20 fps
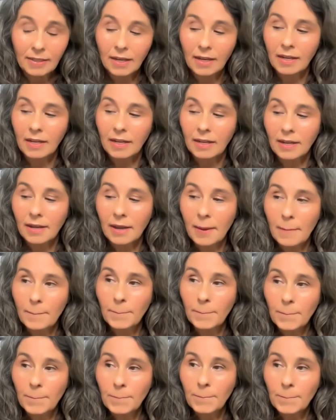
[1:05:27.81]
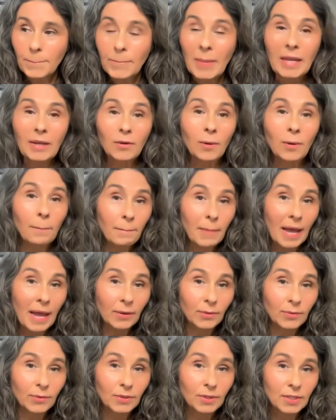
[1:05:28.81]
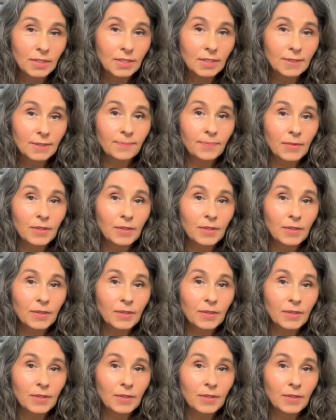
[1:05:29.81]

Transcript: makeup melts.